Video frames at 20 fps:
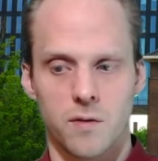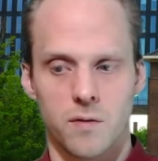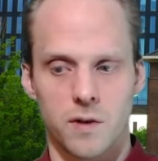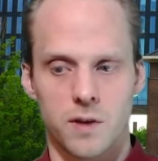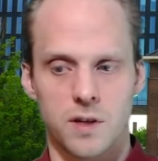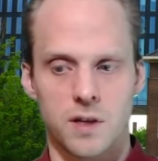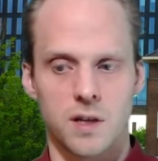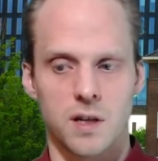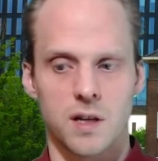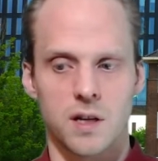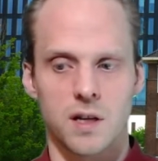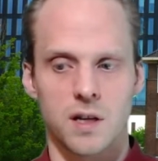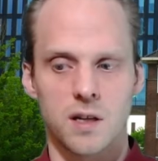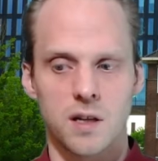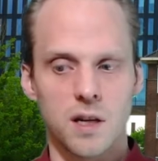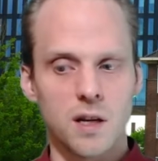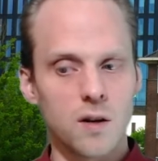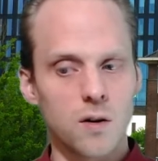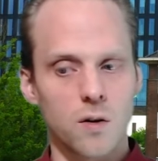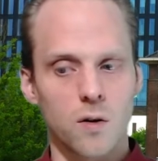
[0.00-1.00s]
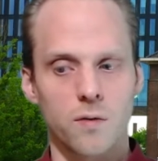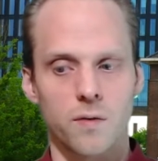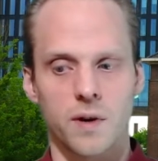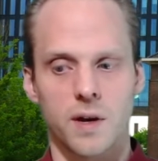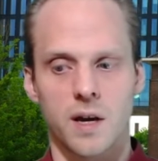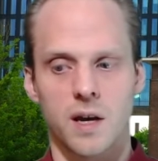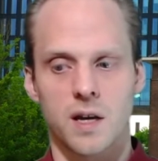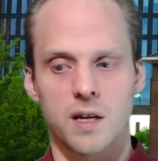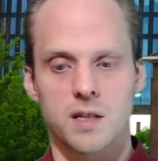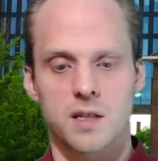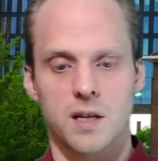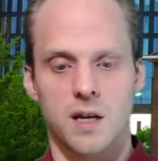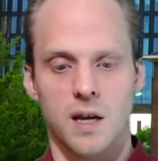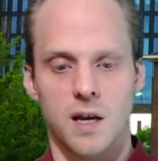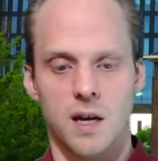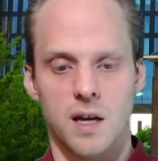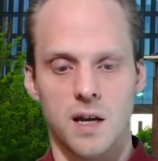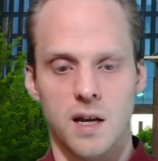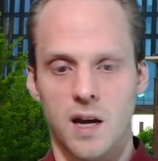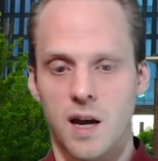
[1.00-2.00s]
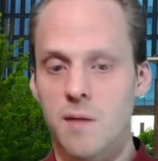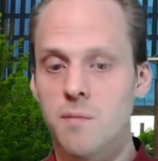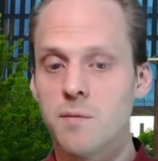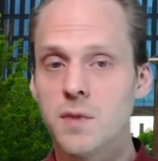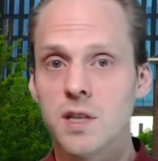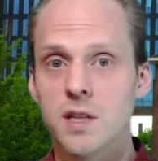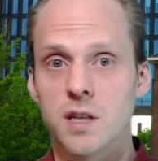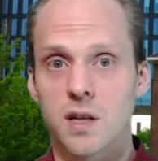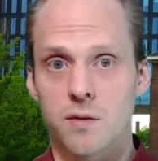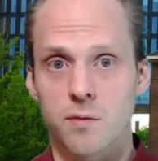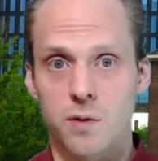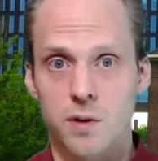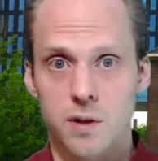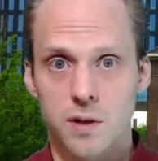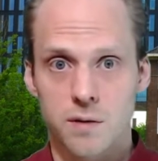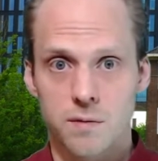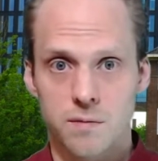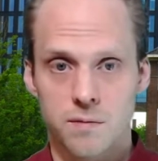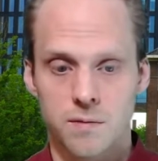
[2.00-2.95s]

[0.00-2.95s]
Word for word: what you can then think of as a empty network.